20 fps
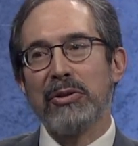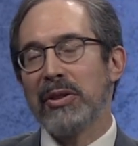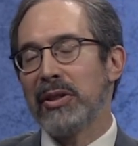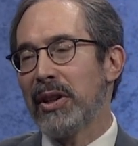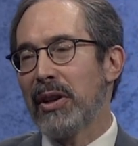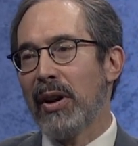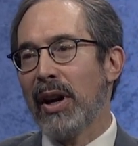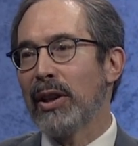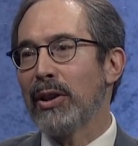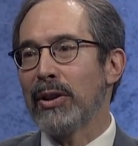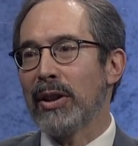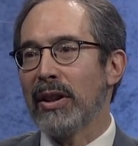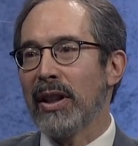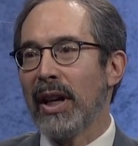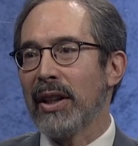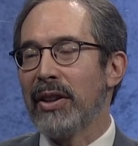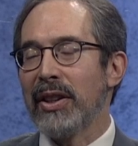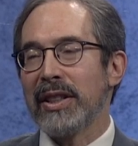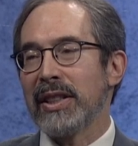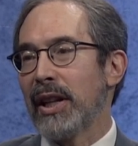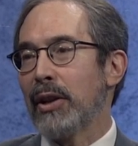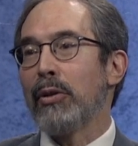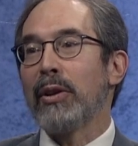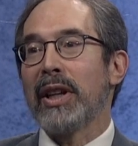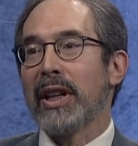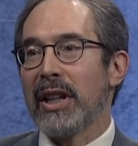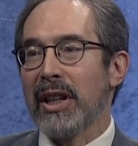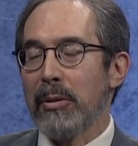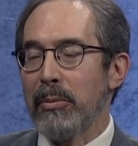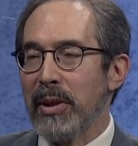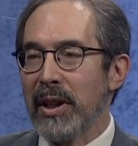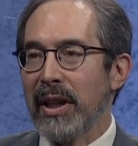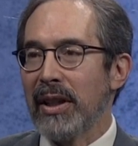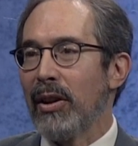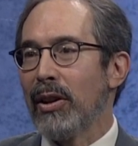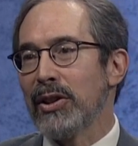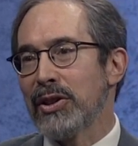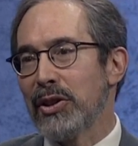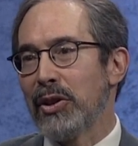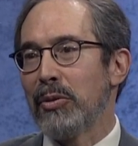You know, I learn a lot of things I don't get in the Beacon
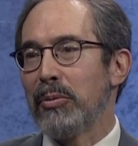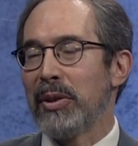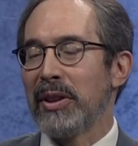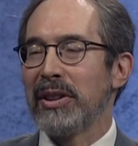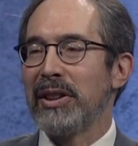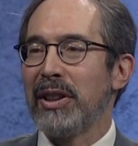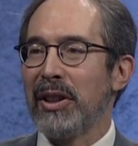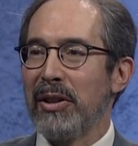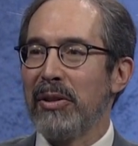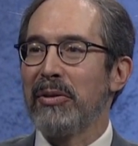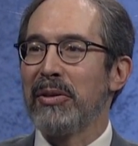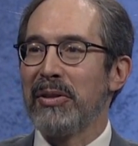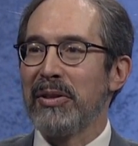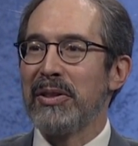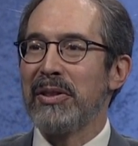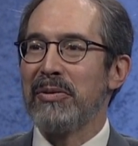also, but, you know.